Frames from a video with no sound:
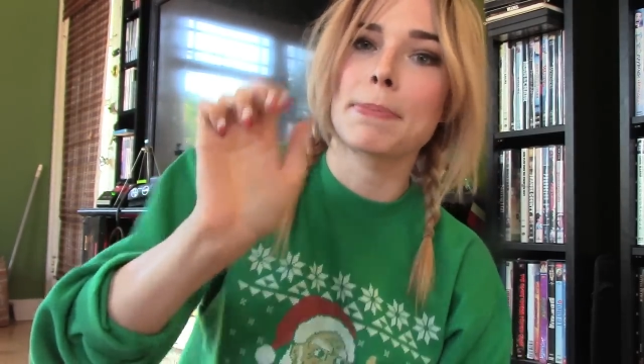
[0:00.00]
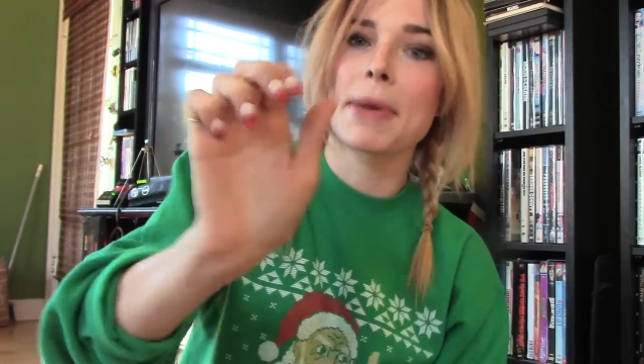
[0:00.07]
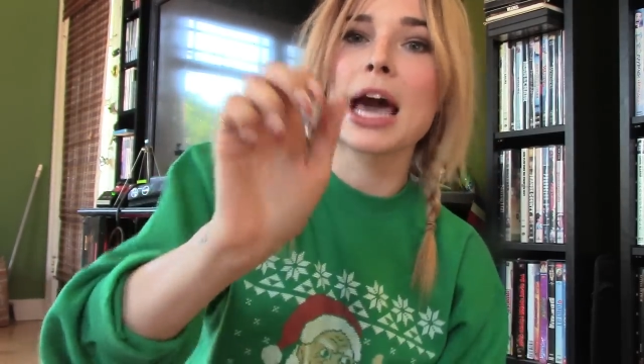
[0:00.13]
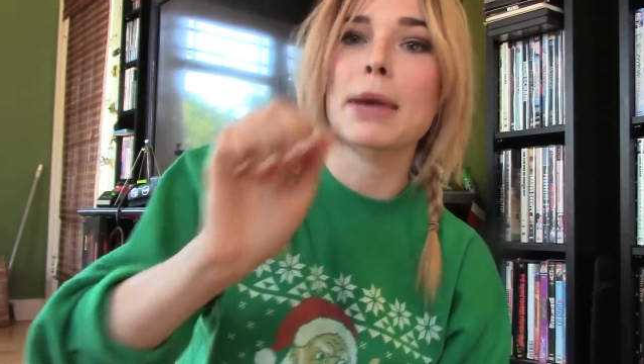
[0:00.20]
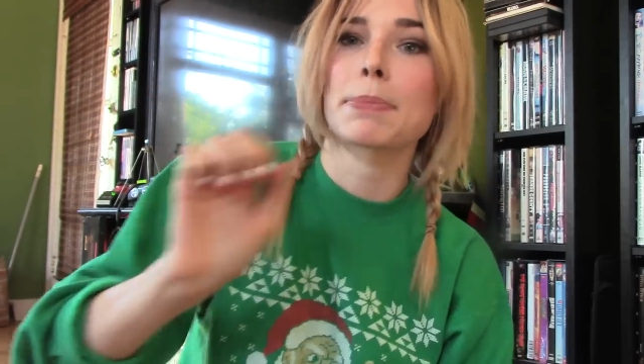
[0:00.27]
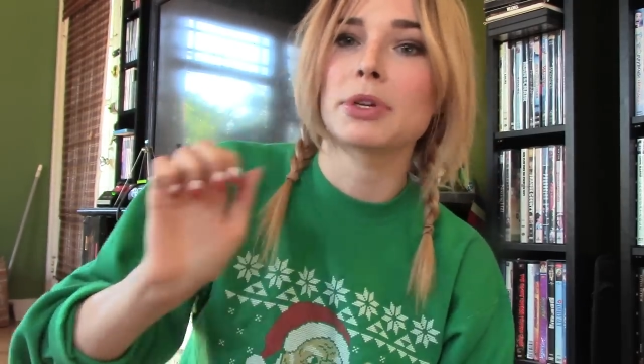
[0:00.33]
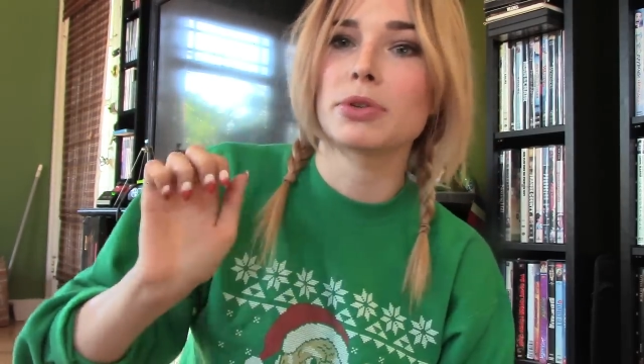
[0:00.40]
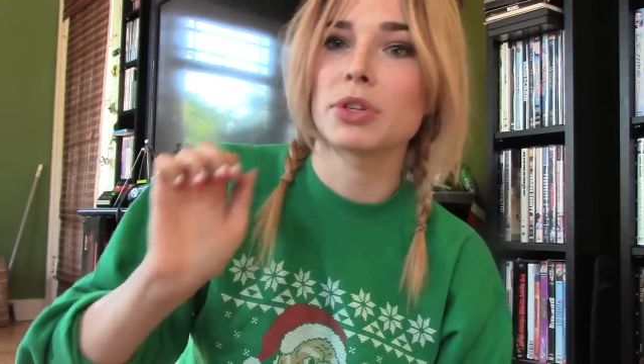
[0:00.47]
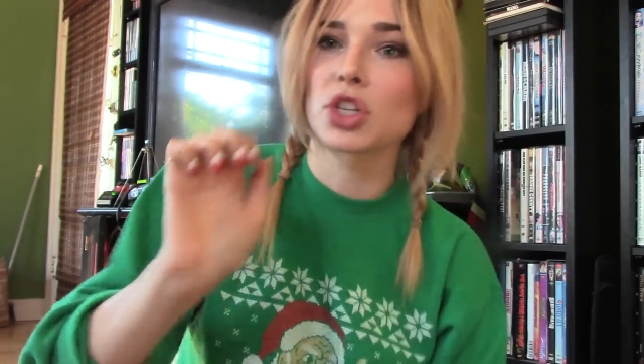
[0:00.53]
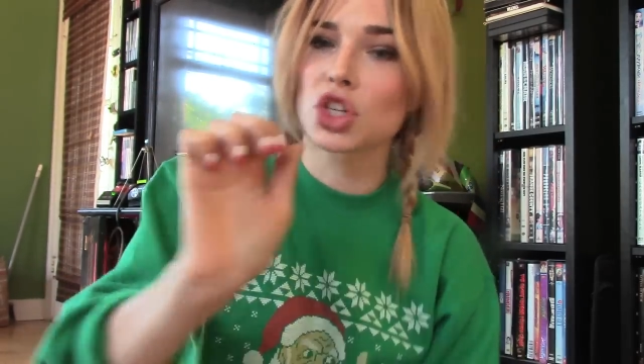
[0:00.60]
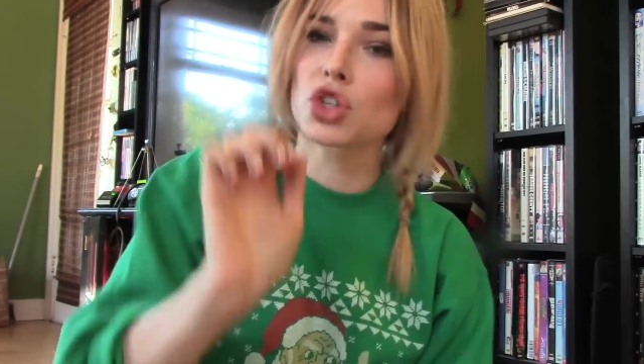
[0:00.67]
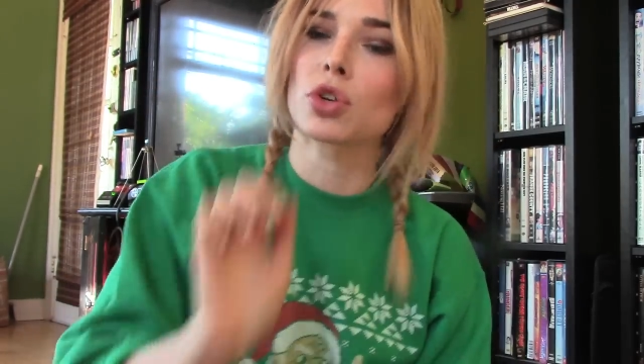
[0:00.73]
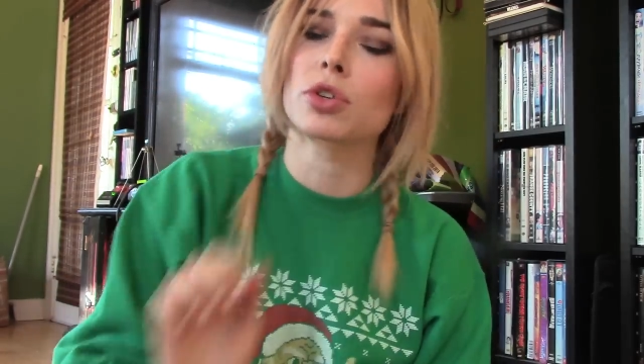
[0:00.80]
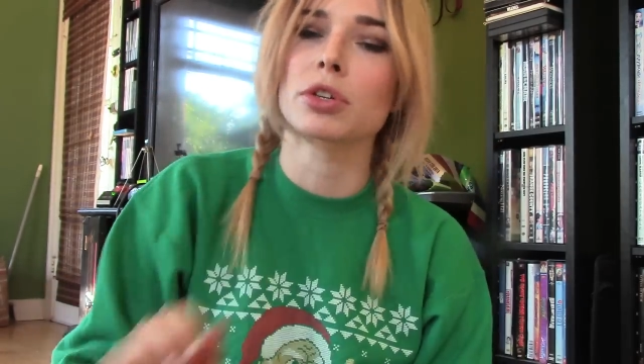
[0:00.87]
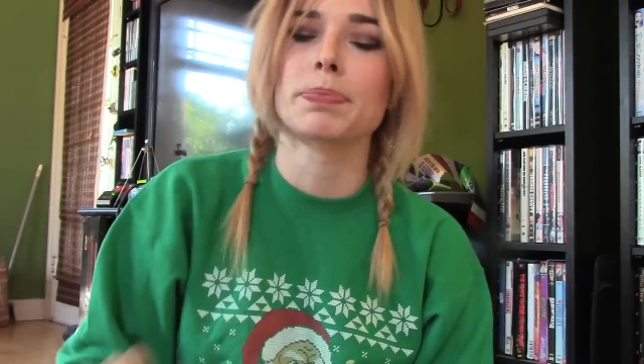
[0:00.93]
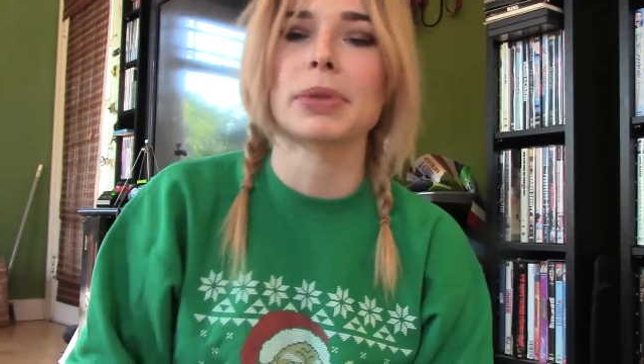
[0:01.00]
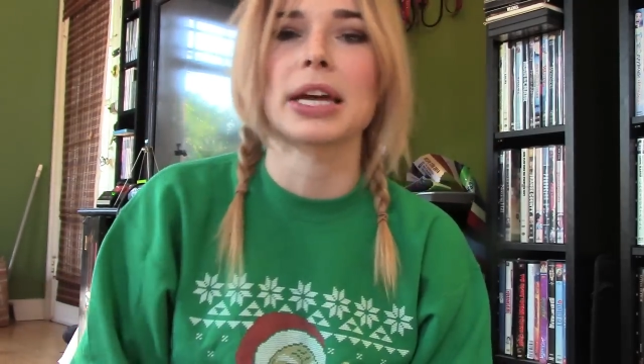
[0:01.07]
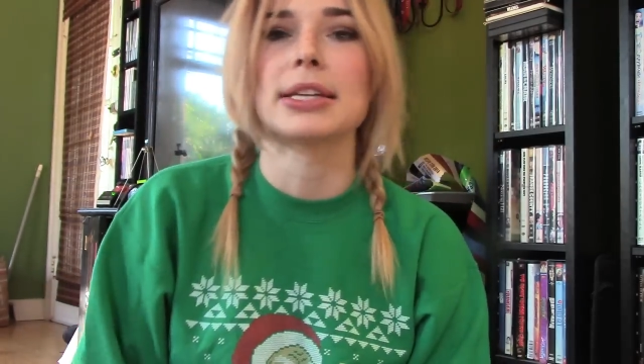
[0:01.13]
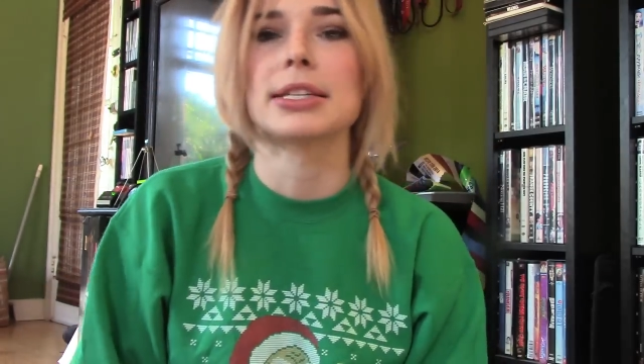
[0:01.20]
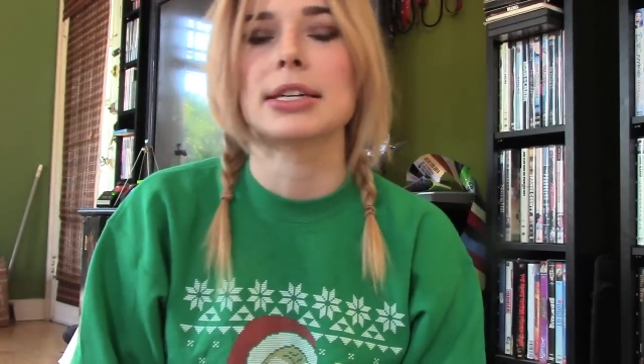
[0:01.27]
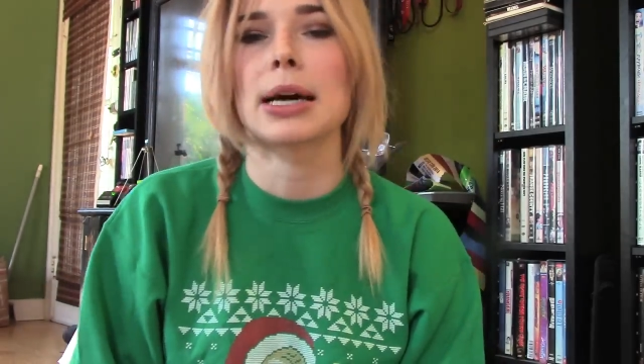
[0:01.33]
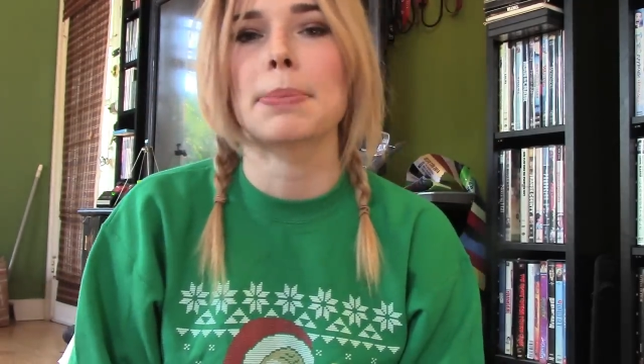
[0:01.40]
back between the shoulder
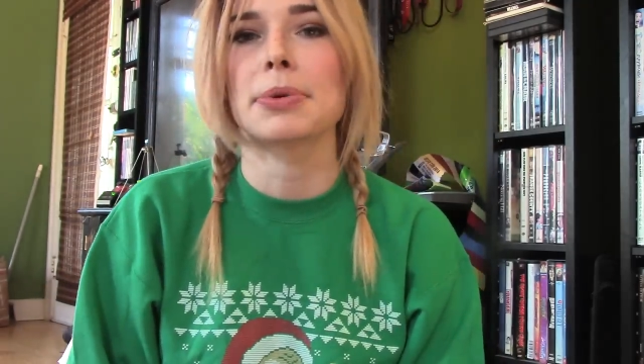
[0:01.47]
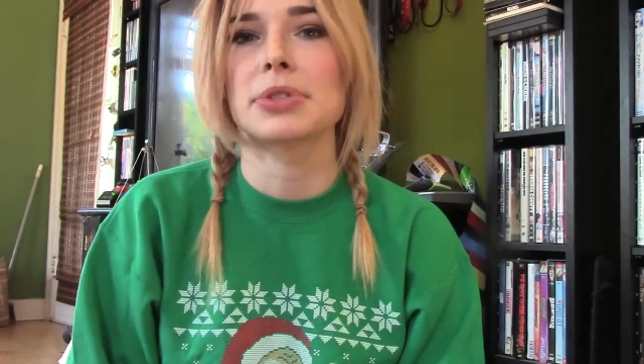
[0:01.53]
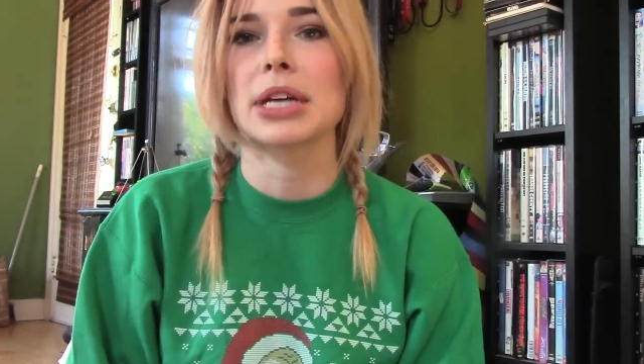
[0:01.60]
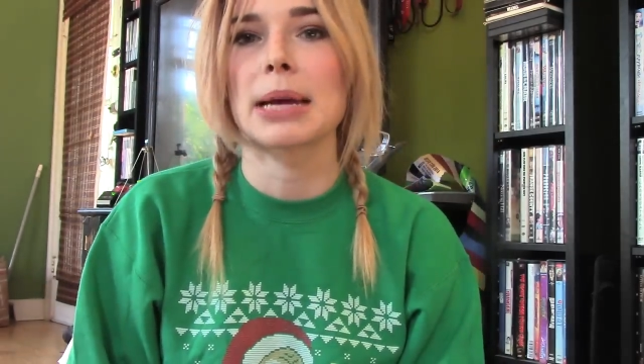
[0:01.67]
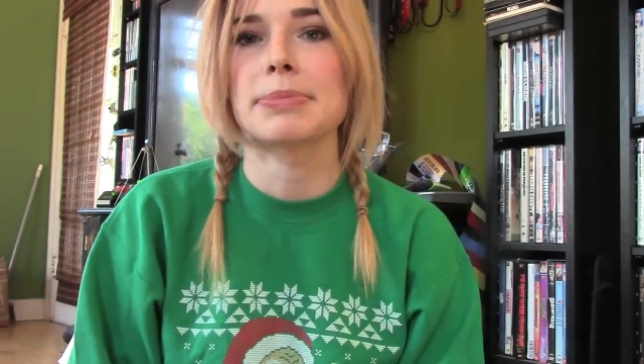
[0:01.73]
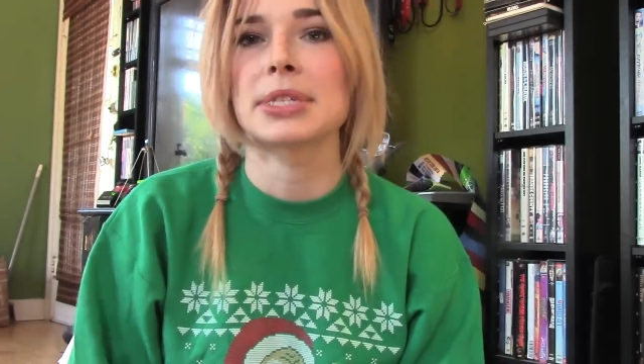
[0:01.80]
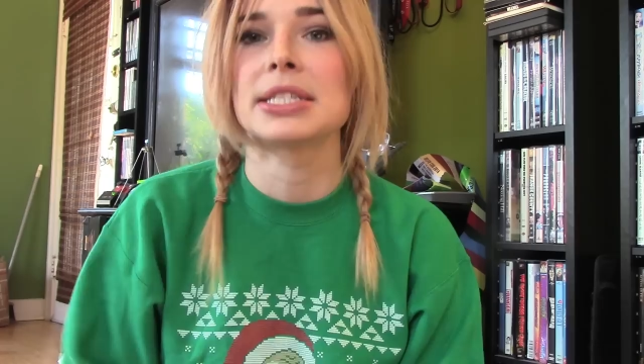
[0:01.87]
blades a couple times